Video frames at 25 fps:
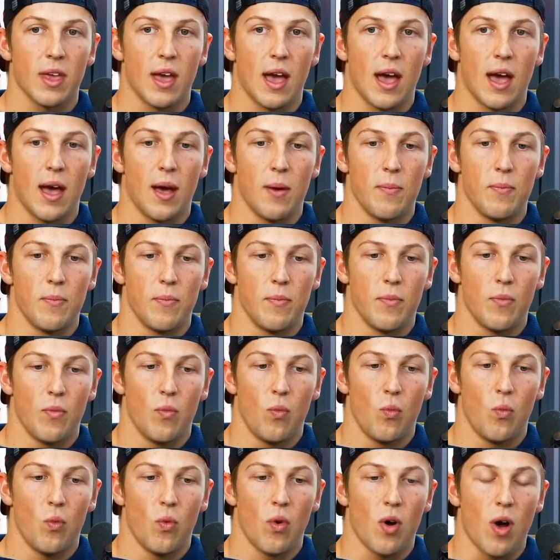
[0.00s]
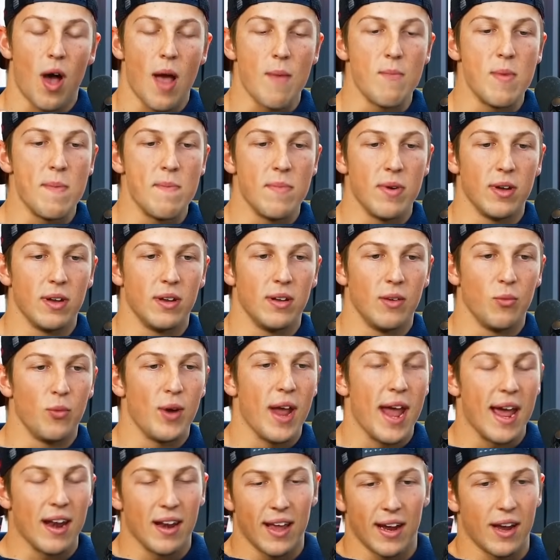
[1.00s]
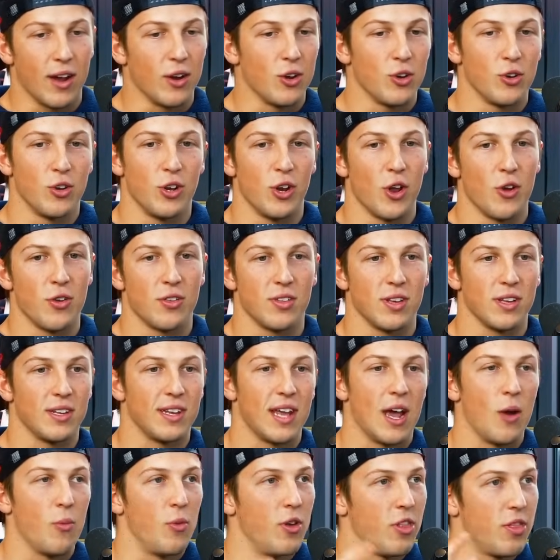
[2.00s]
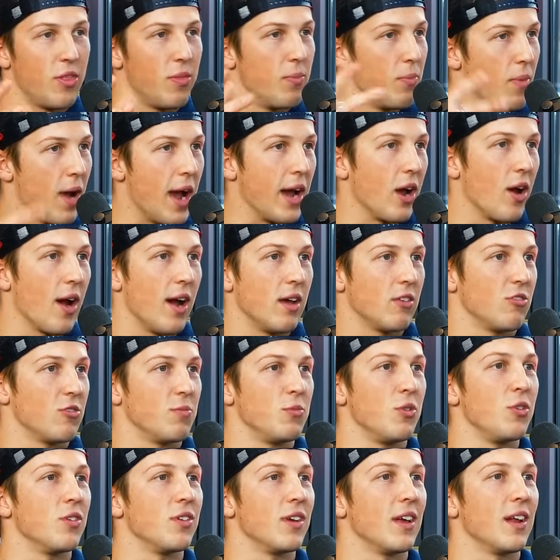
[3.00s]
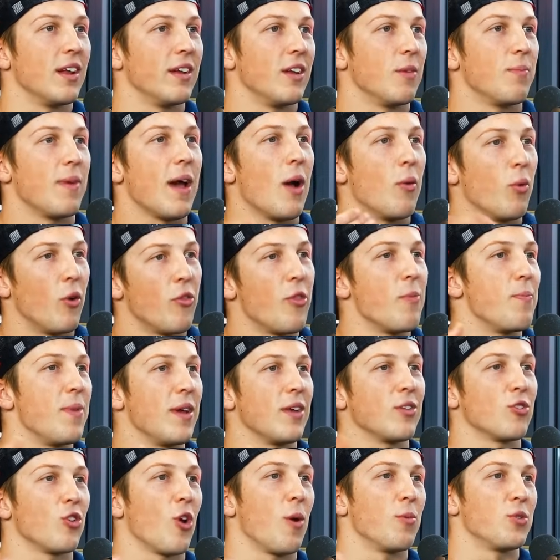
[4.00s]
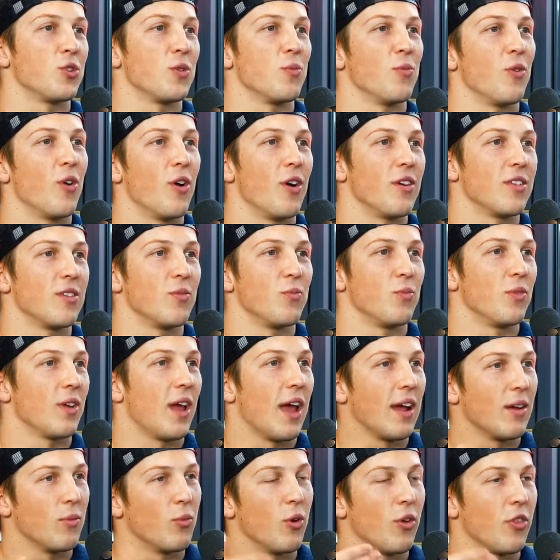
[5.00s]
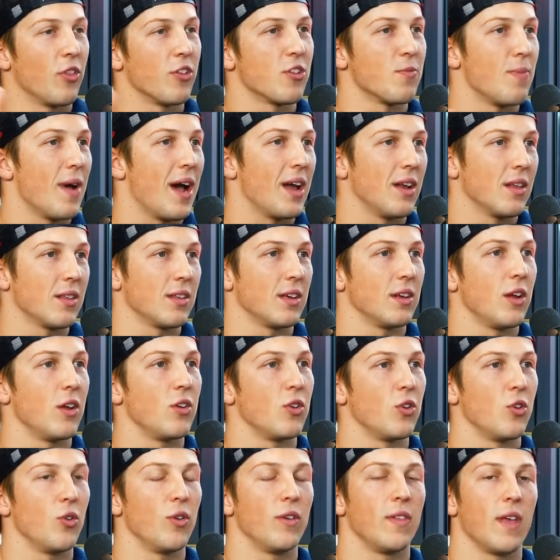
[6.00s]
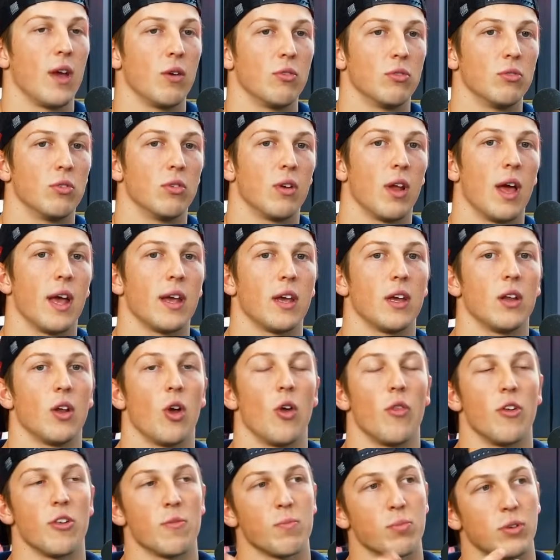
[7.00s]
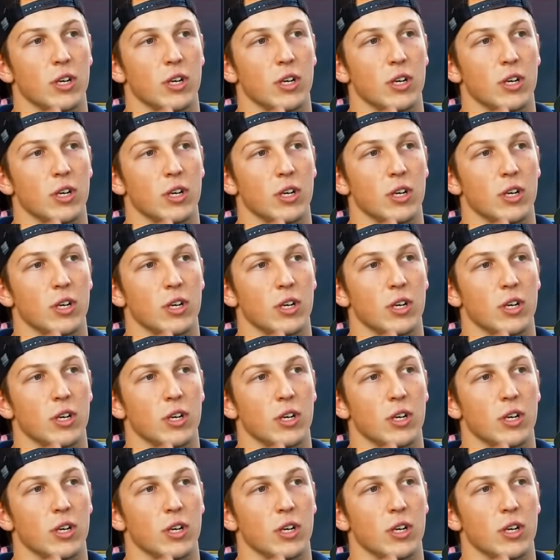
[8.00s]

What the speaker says: I remember we had like a sit down with my guys from New Zealand about what the best option was and like what the smartest thing to do, and they were all like, there's